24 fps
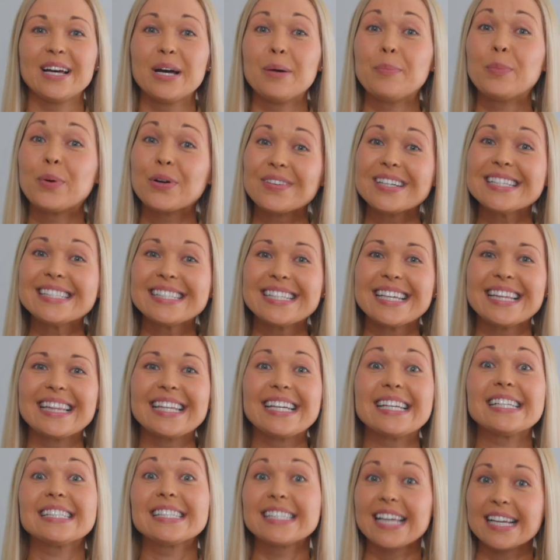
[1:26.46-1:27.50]
More
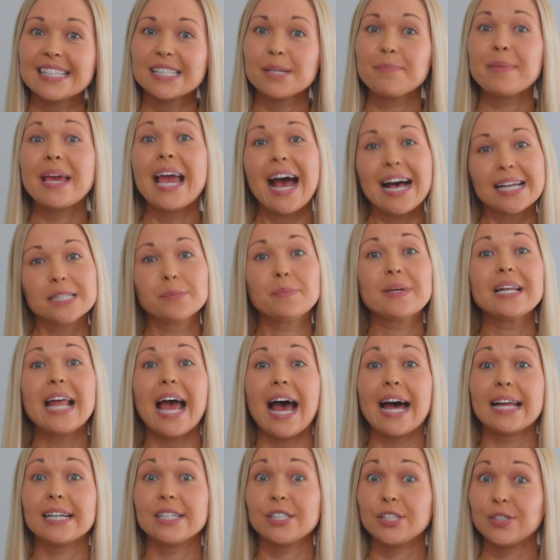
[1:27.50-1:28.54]
recently, sesame has been
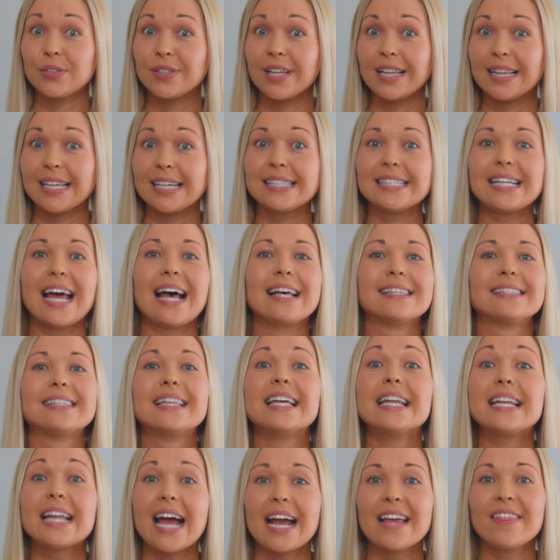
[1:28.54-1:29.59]
added to the list as the
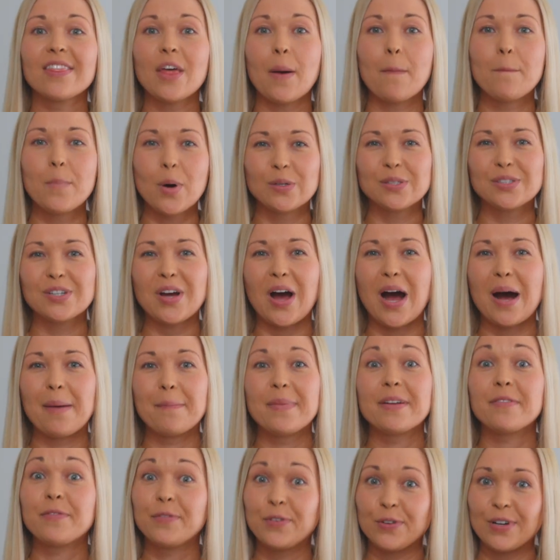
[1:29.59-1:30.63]
9th most
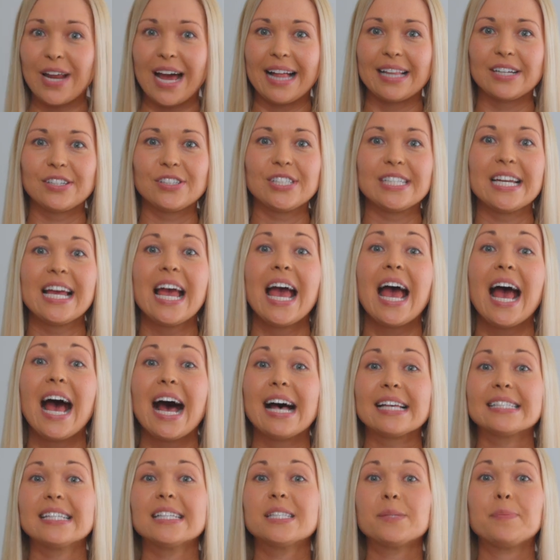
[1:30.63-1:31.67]
common food allergy,
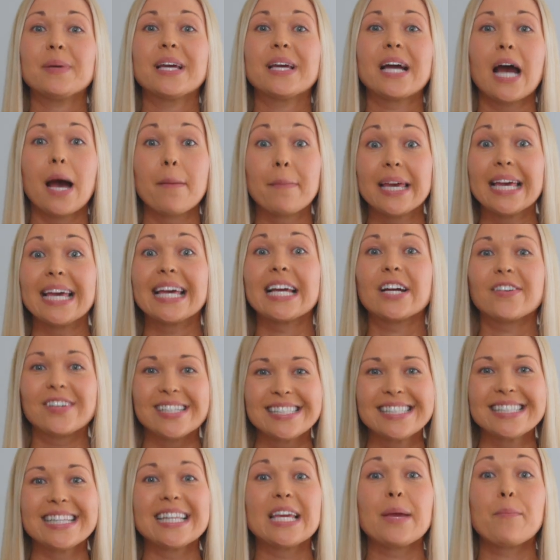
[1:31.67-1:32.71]
as it's becoming
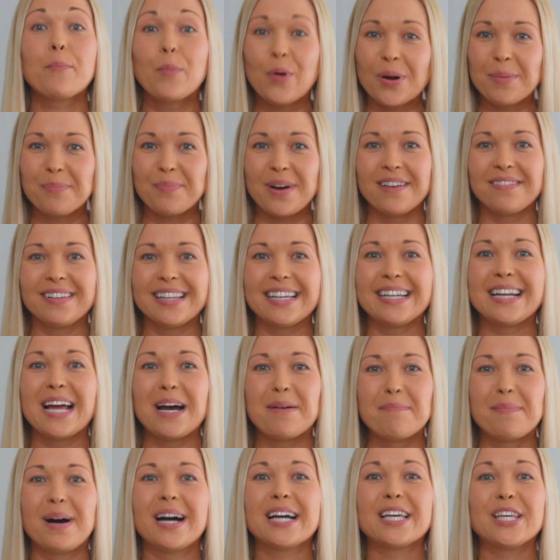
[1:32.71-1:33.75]
increasingly more prevalent
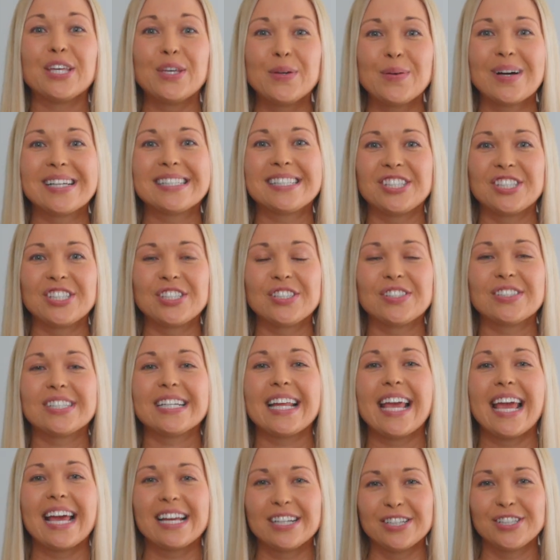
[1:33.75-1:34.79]
among US children
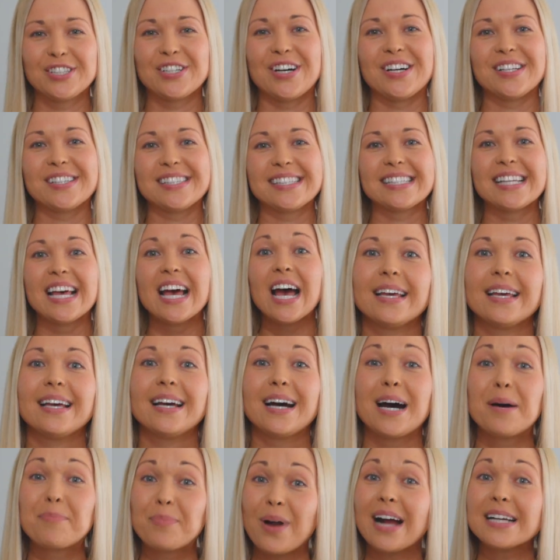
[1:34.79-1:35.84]
and adults.
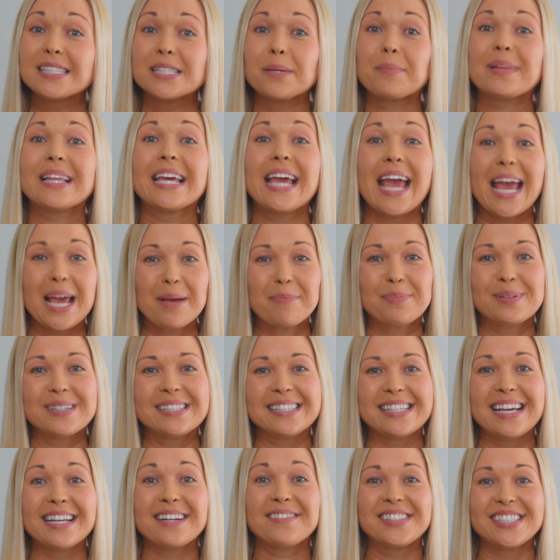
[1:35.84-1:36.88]
Approximately
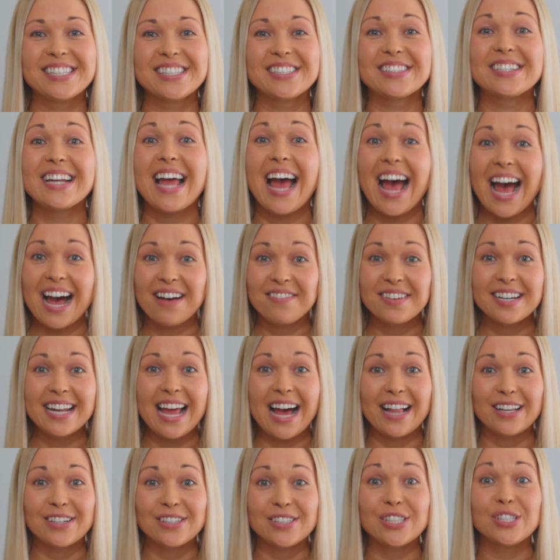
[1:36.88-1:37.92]
8% of children have an
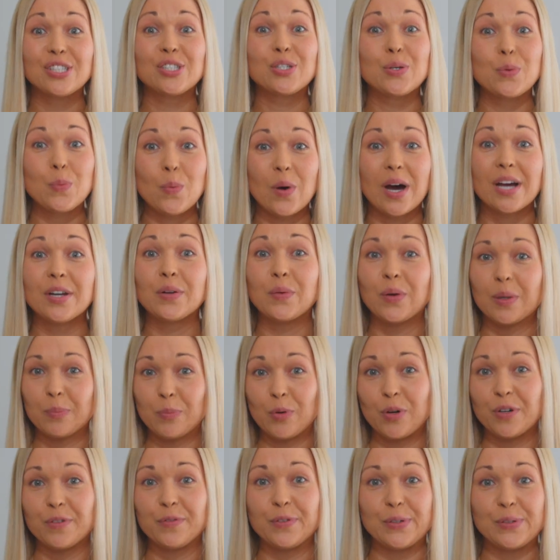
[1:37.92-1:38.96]
allergy to one or
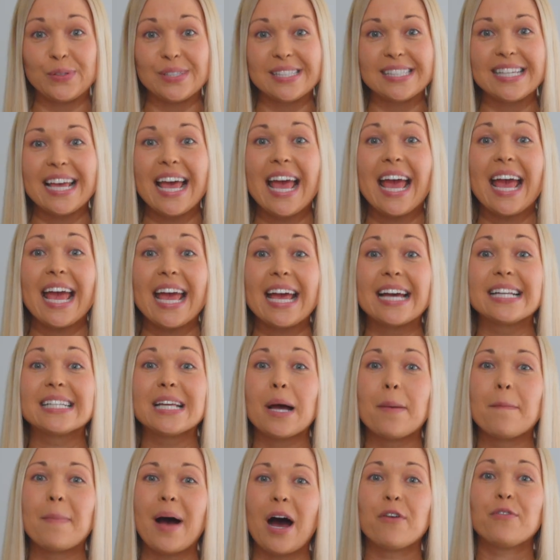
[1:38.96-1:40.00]
more foods, and
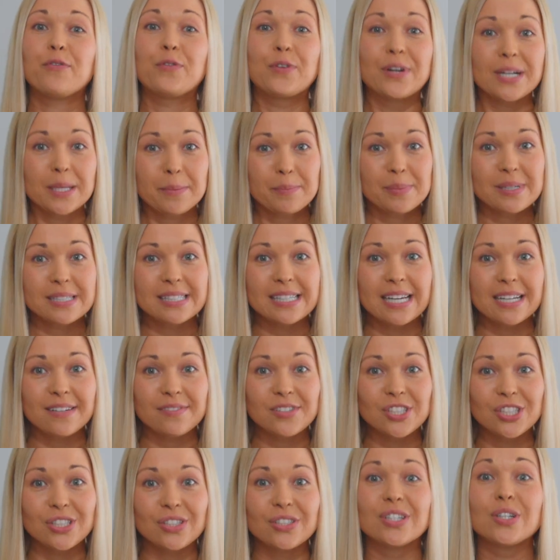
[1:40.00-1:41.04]
about 40% of
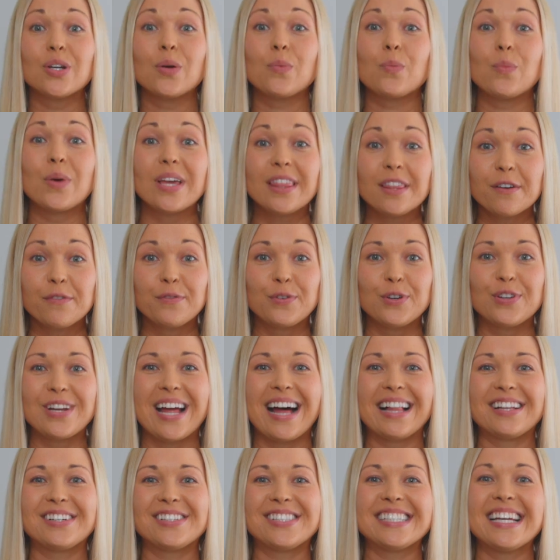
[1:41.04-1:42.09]
children with a food
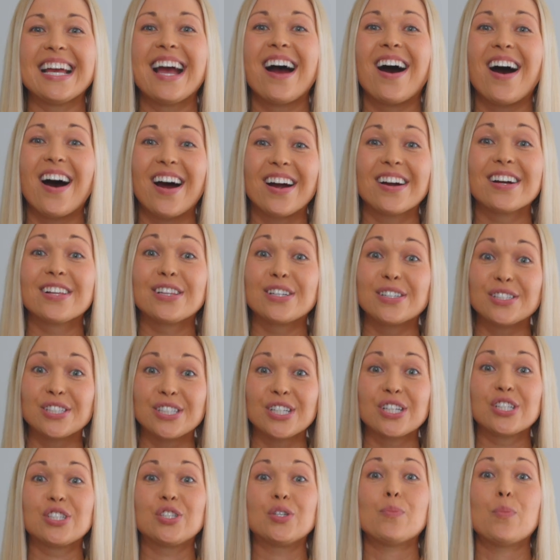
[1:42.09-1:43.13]
allergy are
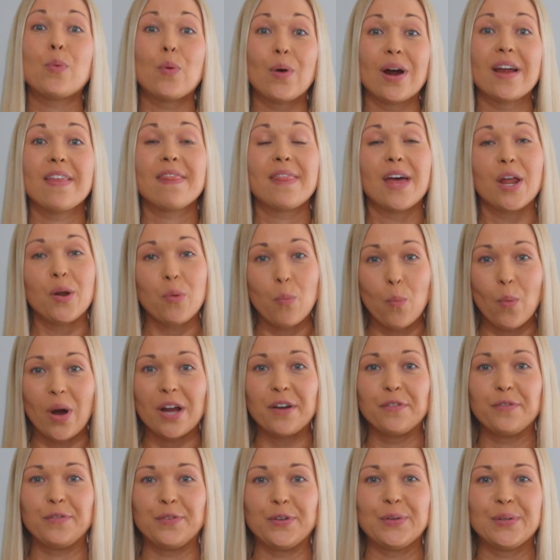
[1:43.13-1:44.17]
allergic to more than one
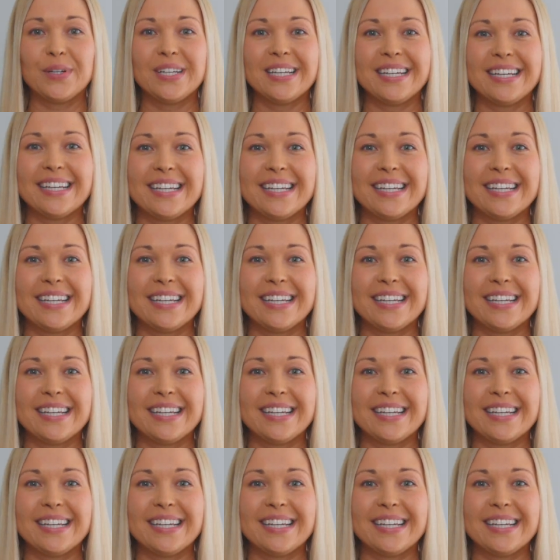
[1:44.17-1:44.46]
food.